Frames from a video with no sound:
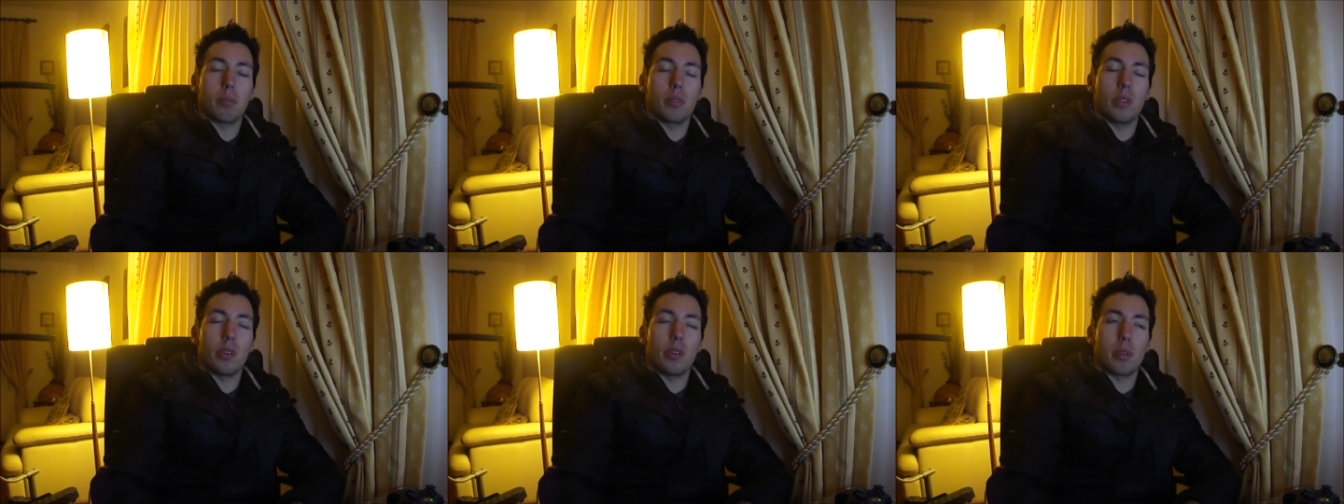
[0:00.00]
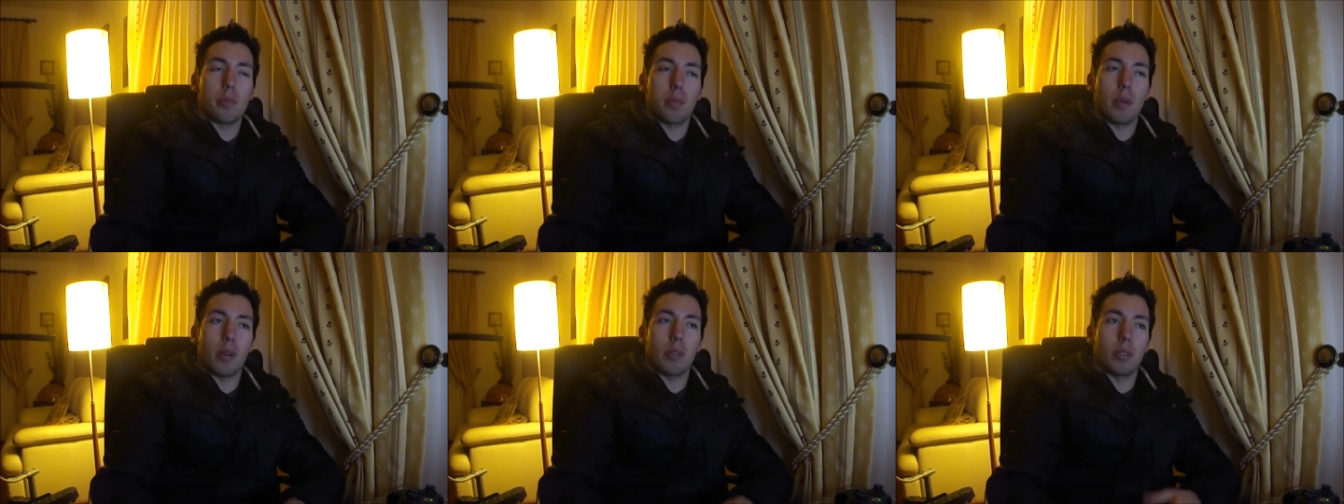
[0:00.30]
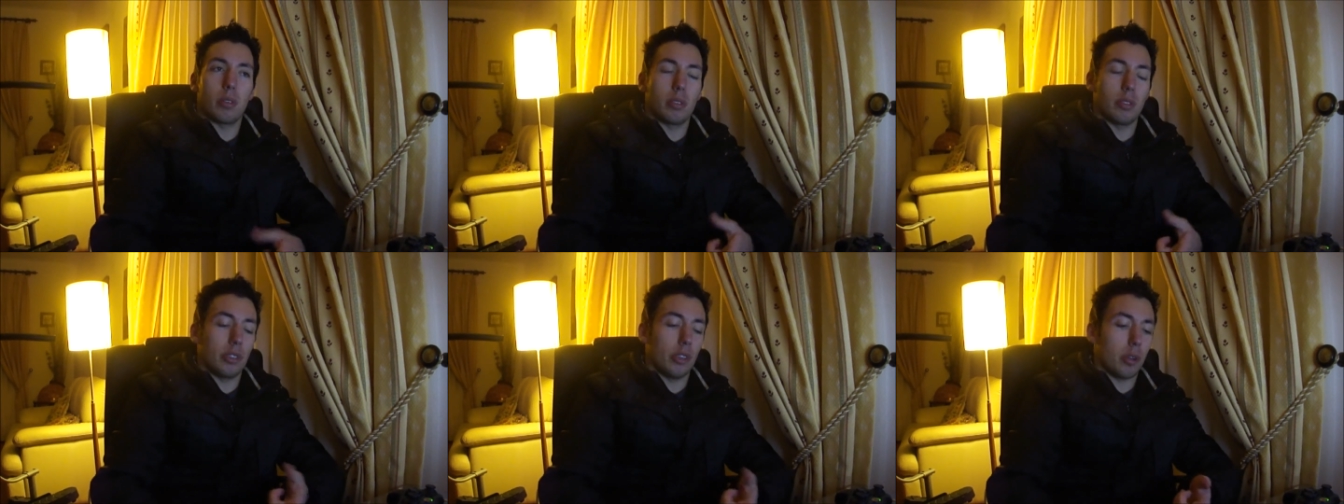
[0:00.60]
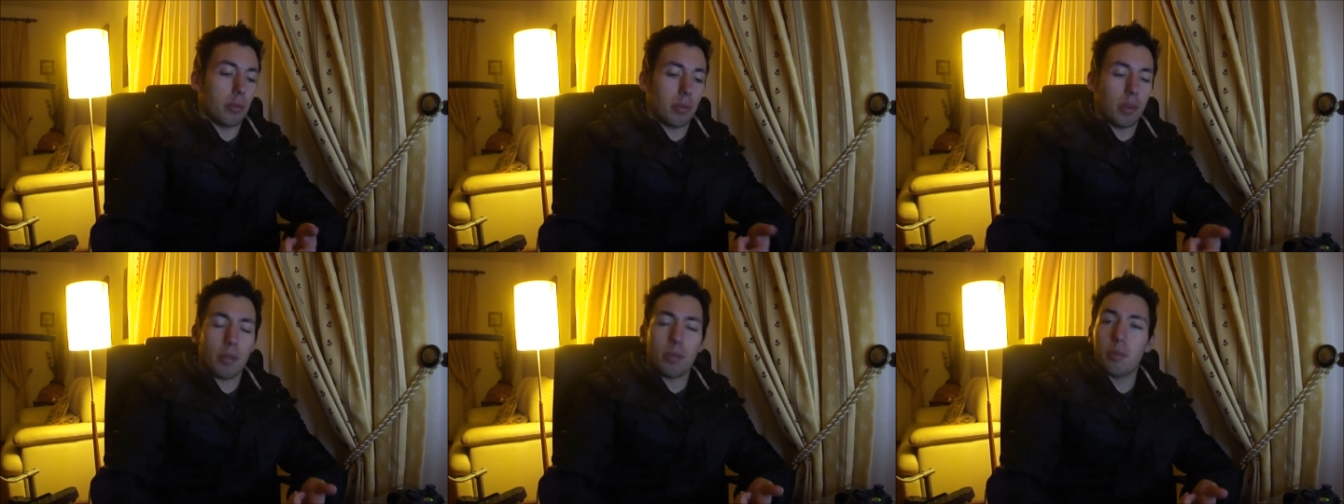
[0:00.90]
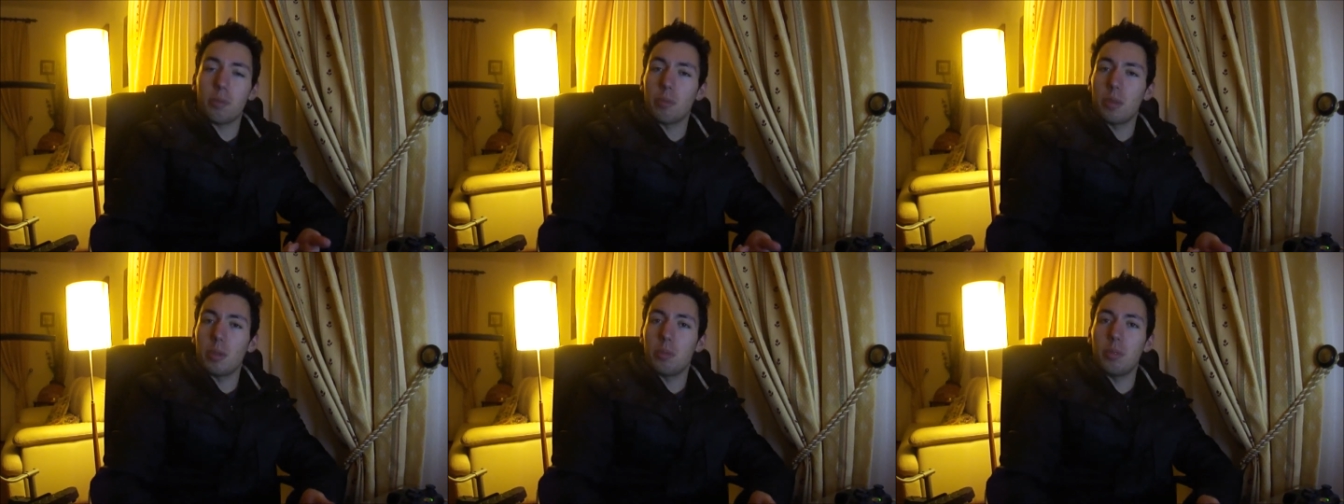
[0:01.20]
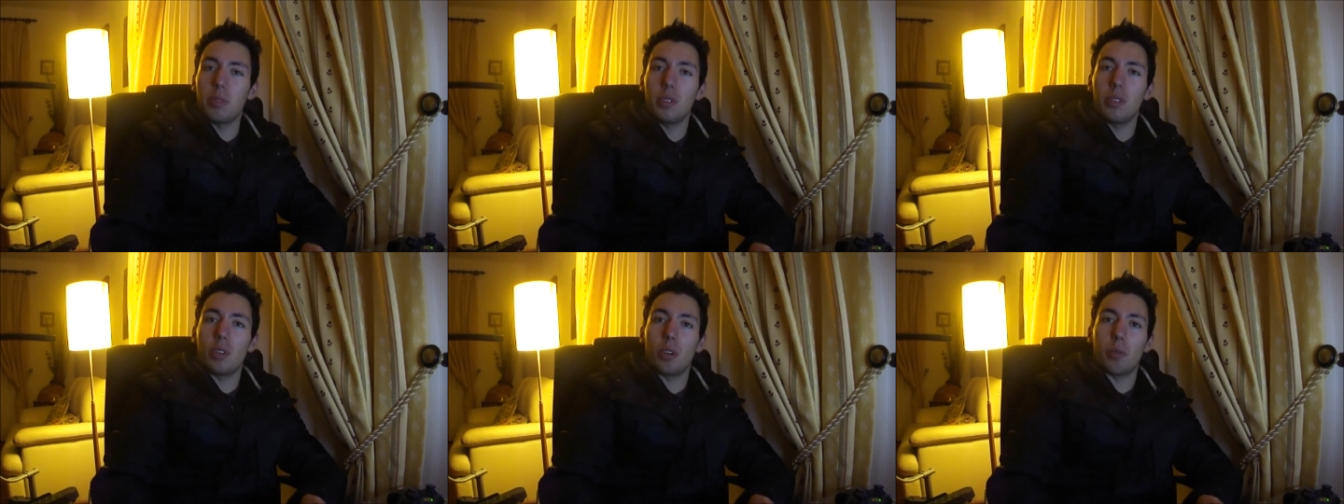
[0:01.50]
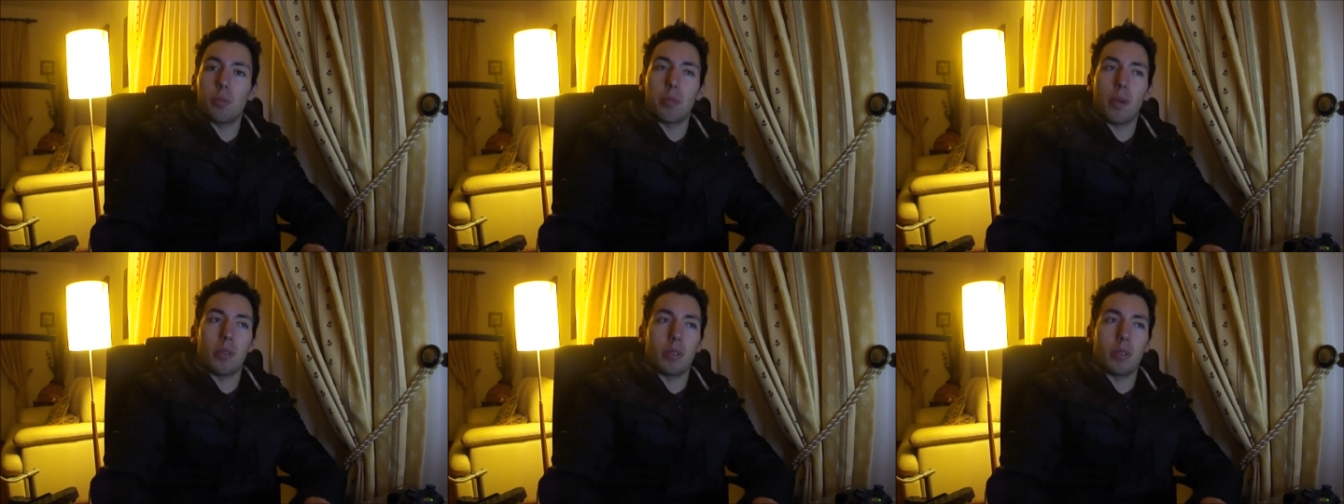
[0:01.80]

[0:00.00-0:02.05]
your power, your problem may be your